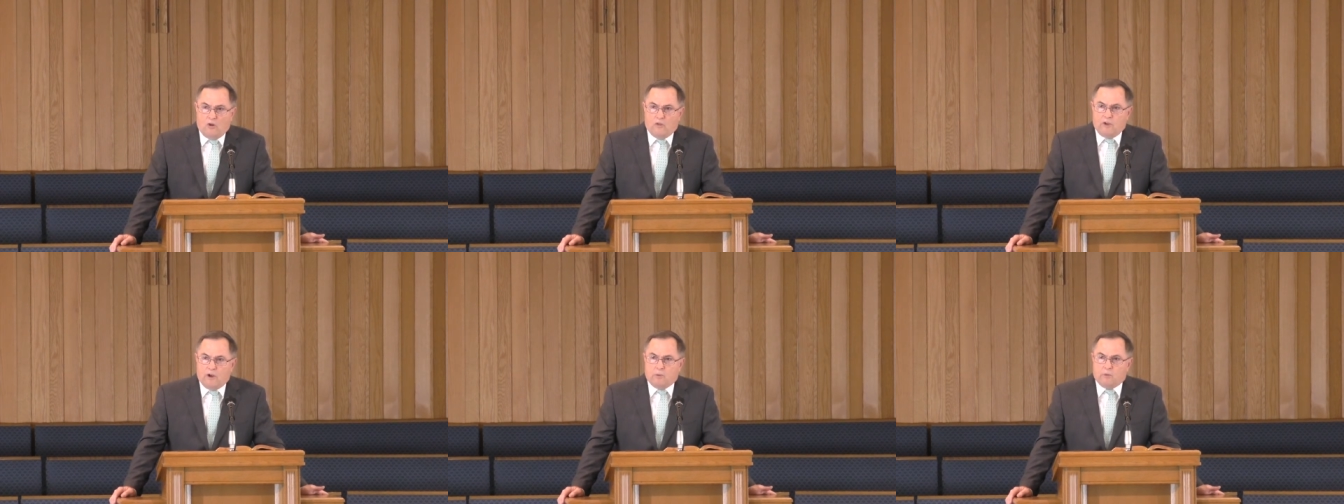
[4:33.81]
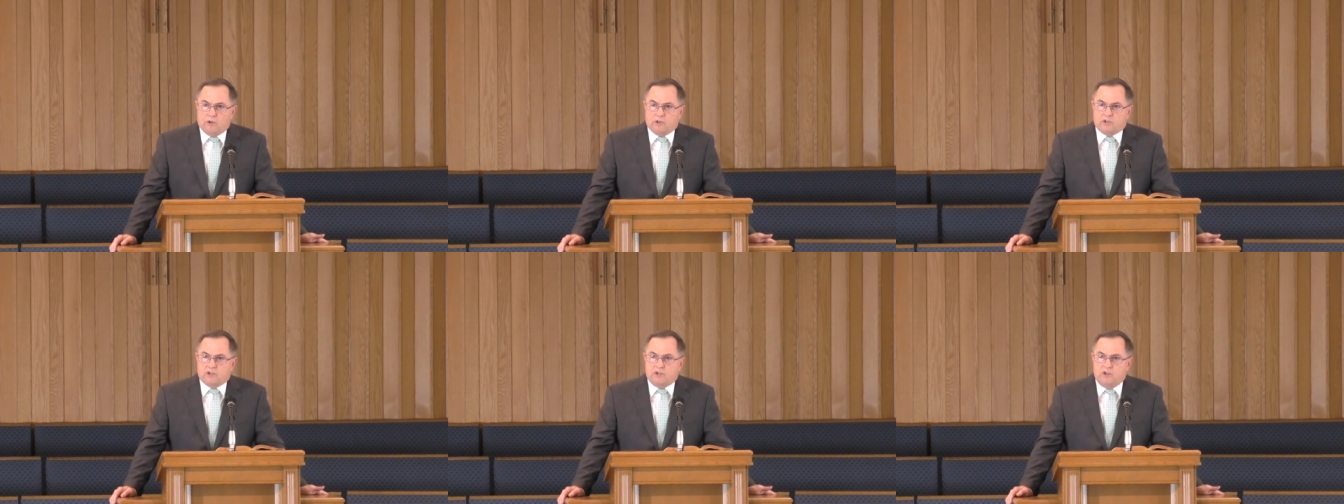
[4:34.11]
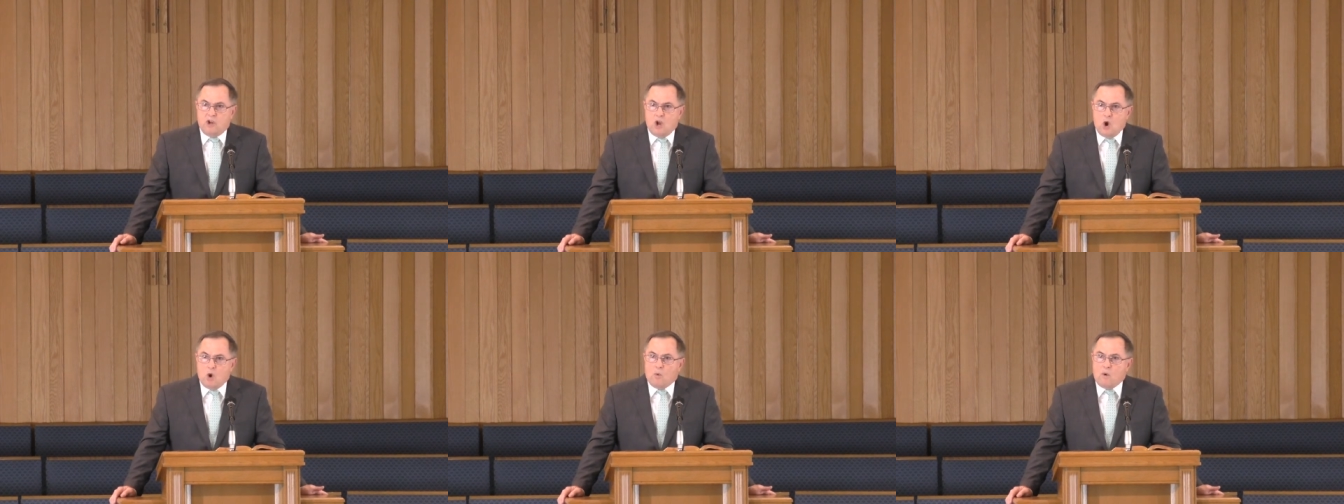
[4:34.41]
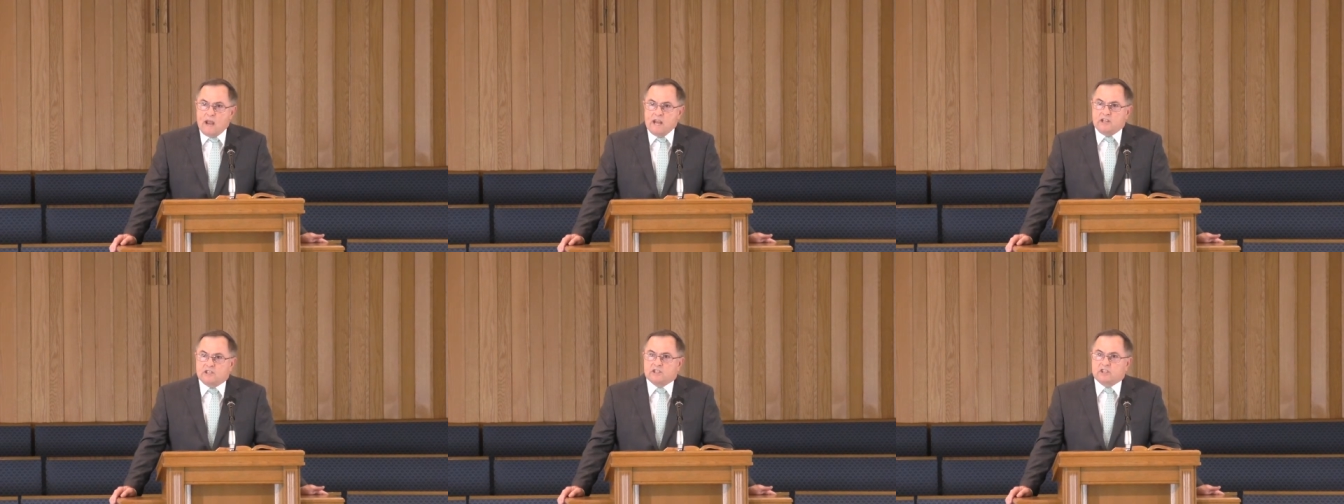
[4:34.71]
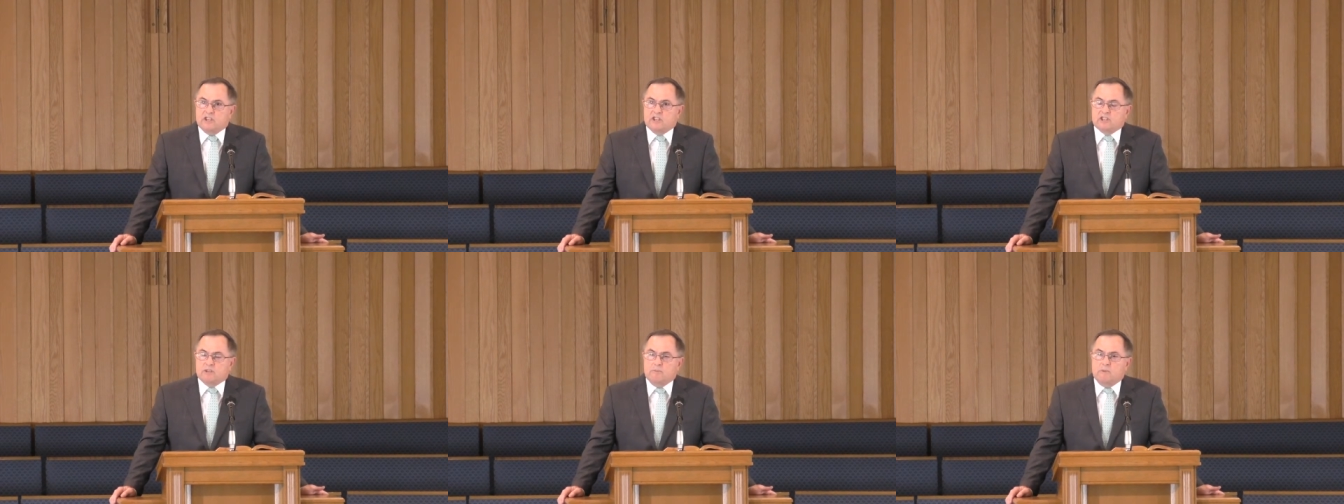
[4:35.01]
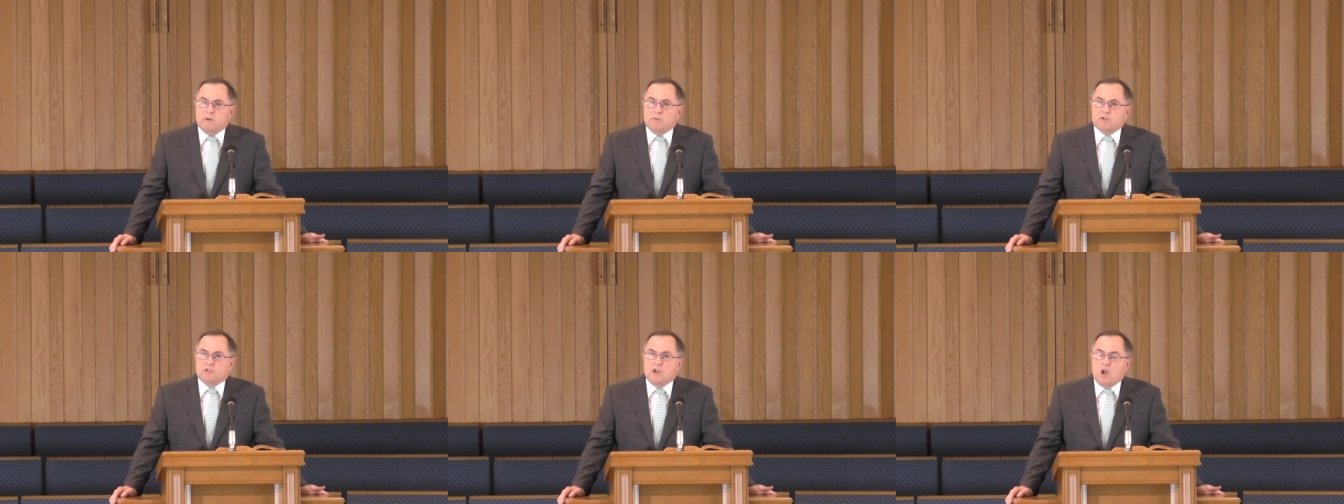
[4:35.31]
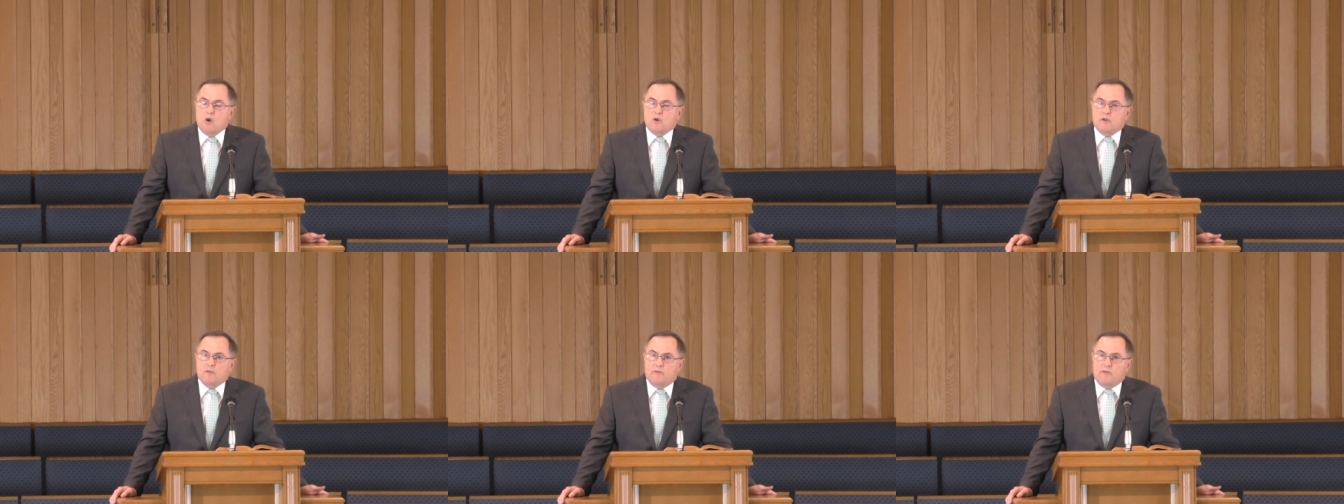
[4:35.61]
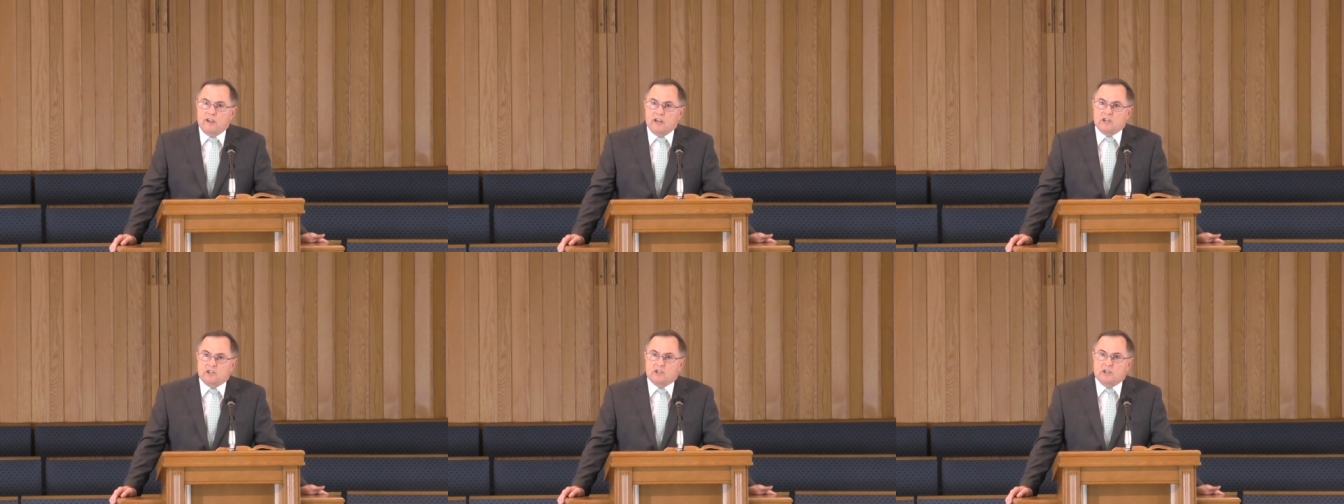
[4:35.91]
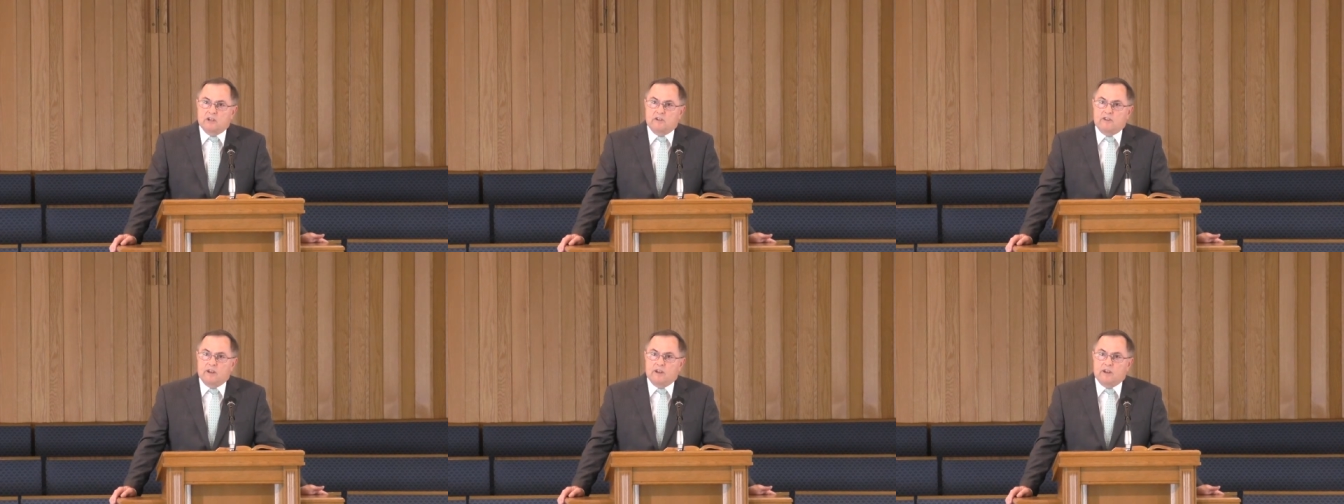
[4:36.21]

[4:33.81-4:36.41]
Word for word: there was no racism, there was no division,